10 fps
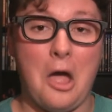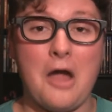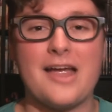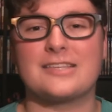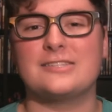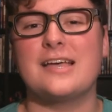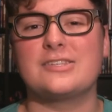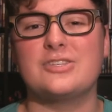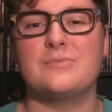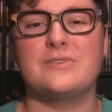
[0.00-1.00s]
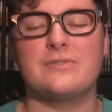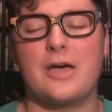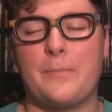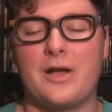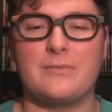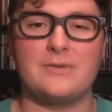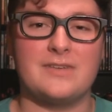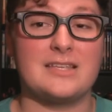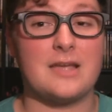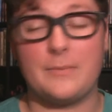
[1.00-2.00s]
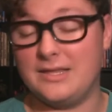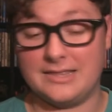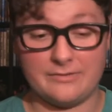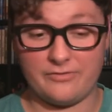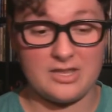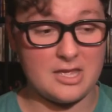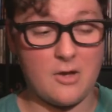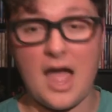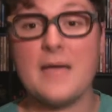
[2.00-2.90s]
Alright, so now let's do the part of the movie, video.